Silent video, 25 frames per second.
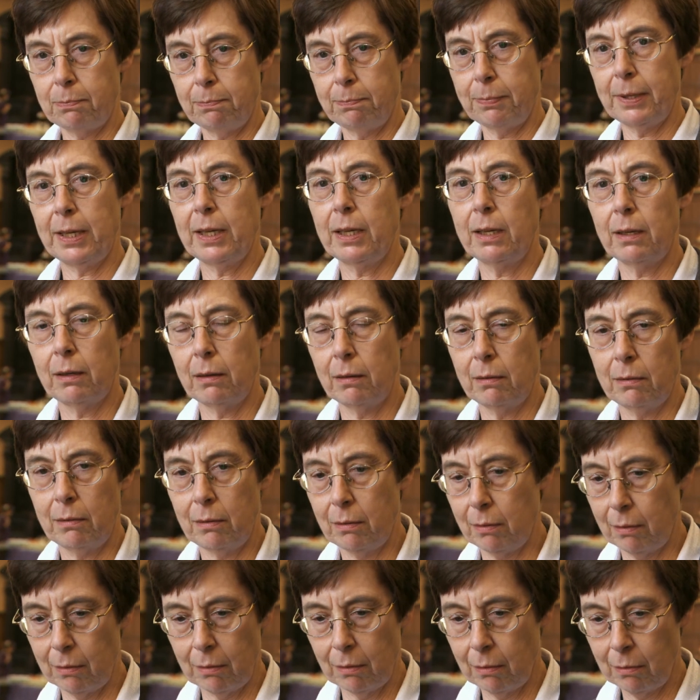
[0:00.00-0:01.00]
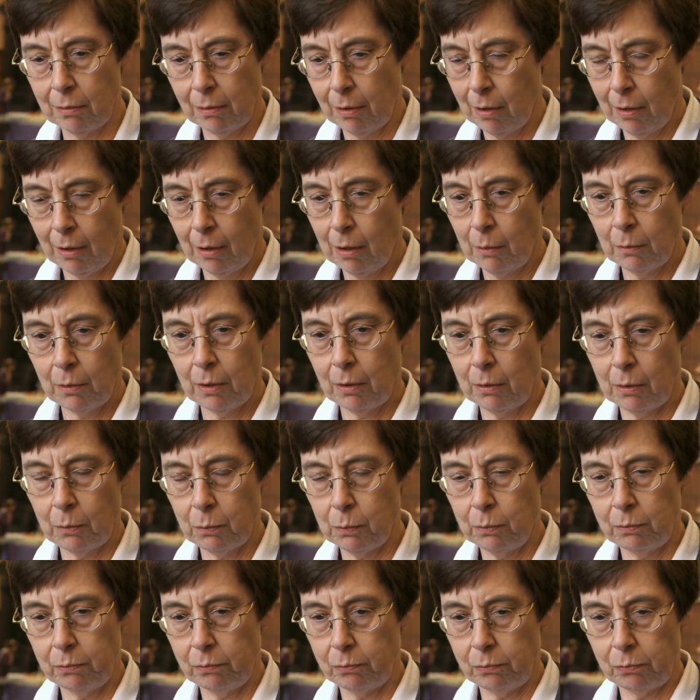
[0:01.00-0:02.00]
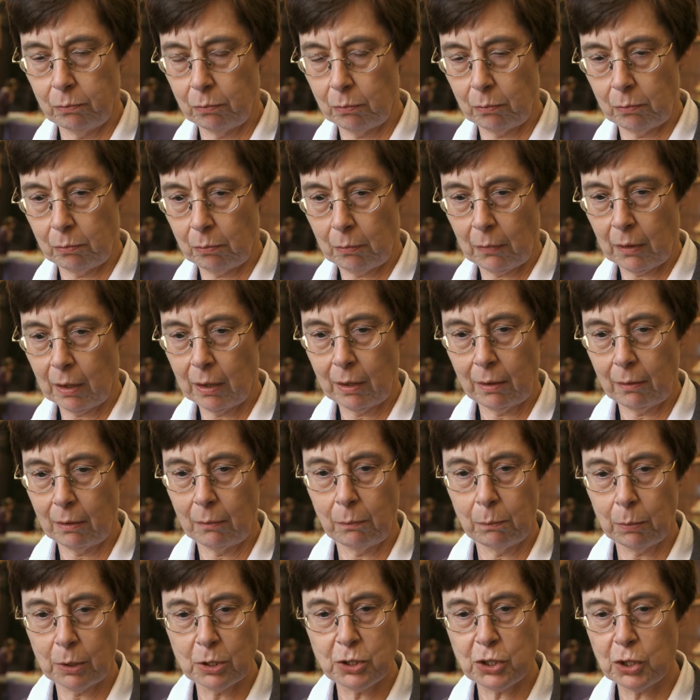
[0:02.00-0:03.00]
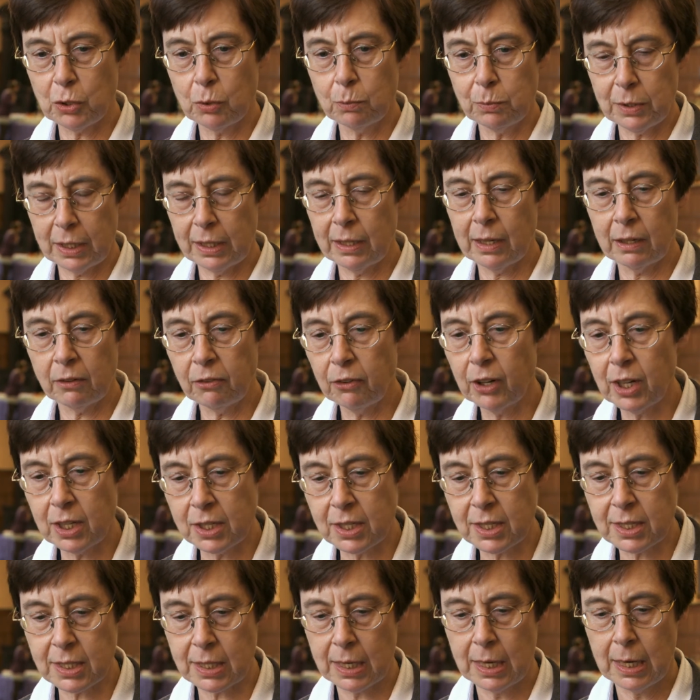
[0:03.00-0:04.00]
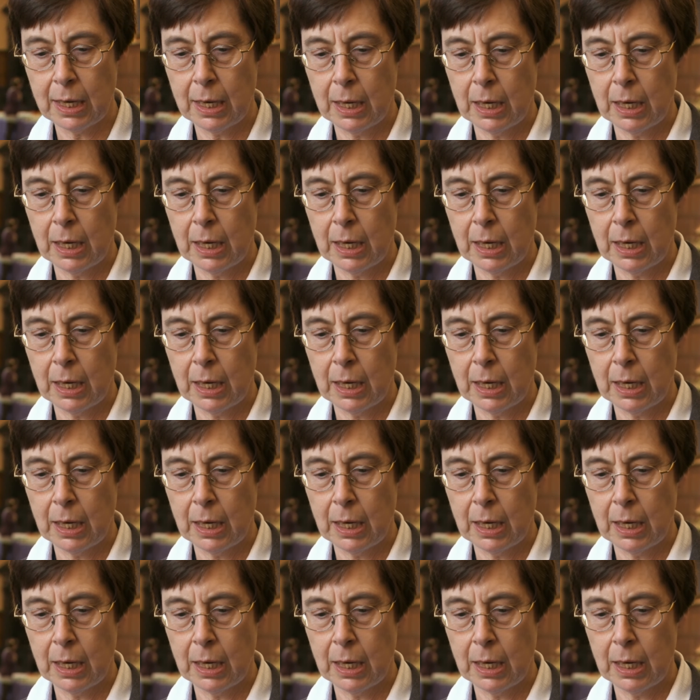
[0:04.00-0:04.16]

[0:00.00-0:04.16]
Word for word: be uh, um, presumed in advance.